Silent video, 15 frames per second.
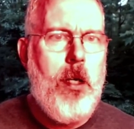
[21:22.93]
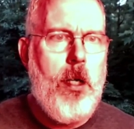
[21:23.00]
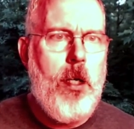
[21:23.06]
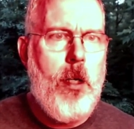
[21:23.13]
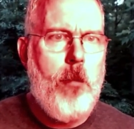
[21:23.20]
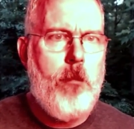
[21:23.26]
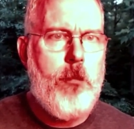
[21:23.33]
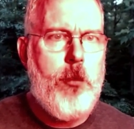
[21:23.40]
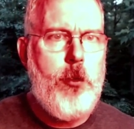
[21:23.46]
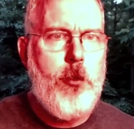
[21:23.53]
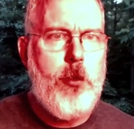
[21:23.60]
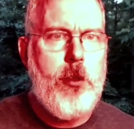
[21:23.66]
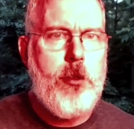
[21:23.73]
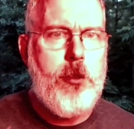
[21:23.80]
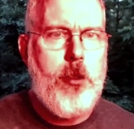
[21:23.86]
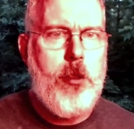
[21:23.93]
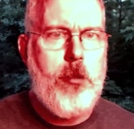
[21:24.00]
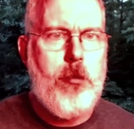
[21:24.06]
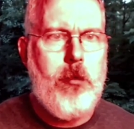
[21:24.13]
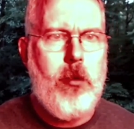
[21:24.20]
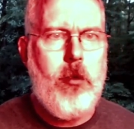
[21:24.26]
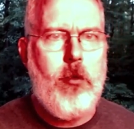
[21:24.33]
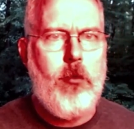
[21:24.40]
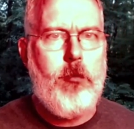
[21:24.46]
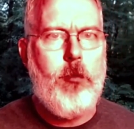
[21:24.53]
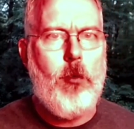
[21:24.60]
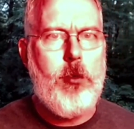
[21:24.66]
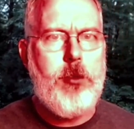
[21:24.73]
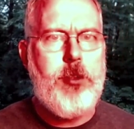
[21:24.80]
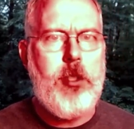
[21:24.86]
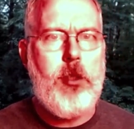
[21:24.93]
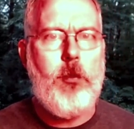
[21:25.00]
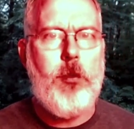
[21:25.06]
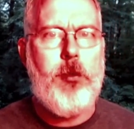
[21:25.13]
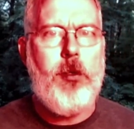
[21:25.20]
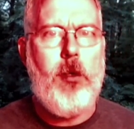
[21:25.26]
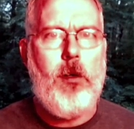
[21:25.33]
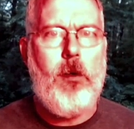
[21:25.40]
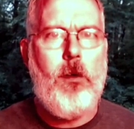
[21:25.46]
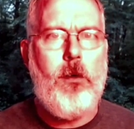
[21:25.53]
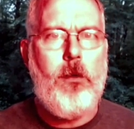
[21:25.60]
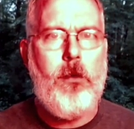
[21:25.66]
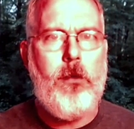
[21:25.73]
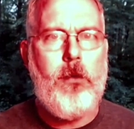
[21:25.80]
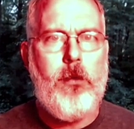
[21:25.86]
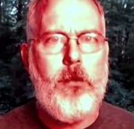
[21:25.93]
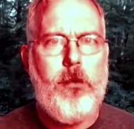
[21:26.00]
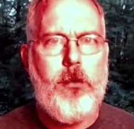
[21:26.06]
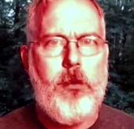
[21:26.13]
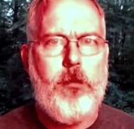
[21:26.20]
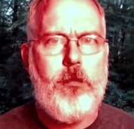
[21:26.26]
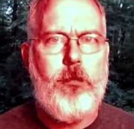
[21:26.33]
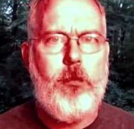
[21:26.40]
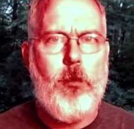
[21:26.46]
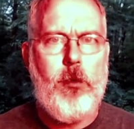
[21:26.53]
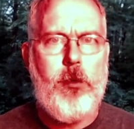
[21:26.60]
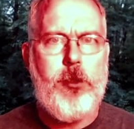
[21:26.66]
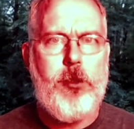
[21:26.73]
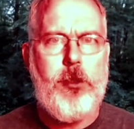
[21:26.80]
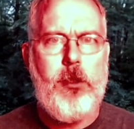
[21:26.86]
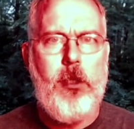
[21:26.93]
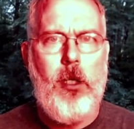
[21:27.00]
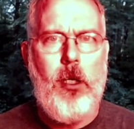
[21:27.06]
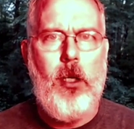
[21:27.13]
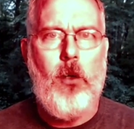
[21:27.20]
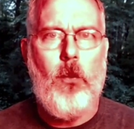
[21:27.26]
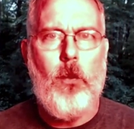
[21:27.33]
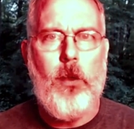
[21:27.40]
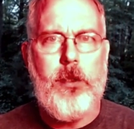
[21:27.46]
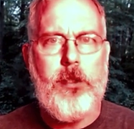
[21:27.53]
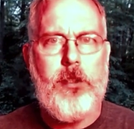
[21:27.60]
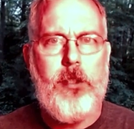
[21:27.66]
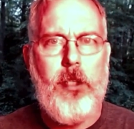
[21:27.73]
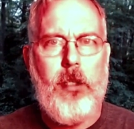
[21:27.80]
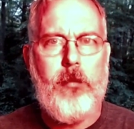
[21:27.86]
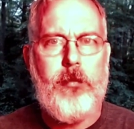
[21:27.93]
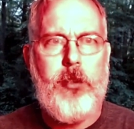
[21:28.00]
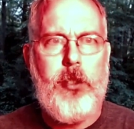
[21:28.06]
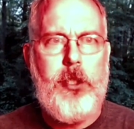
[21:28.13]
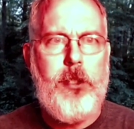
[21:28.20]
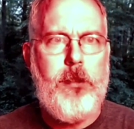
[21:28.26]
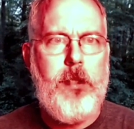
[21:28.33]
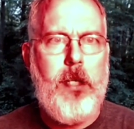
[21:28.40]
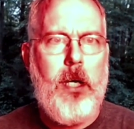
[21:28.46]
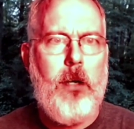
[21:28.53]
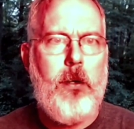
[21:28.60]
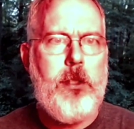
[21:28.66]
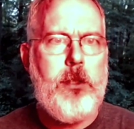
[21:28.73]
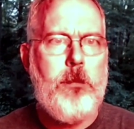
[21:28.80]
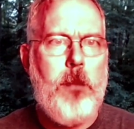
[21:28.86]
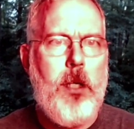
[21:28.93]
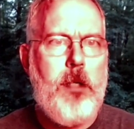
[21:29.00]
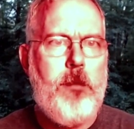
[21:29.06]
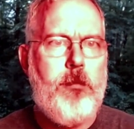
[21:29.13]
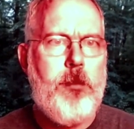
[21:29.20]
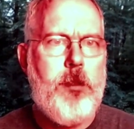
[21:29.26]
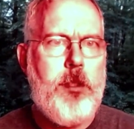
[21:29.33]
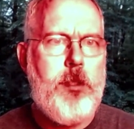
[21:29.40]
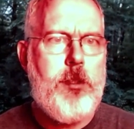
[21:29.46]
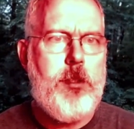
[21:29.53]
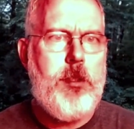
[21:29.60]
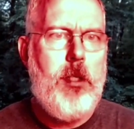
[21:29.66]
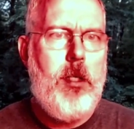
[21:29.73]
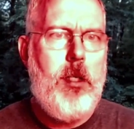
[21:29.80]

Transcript: Um, do you consider forcing with all the force oneself to here now as mindfulness,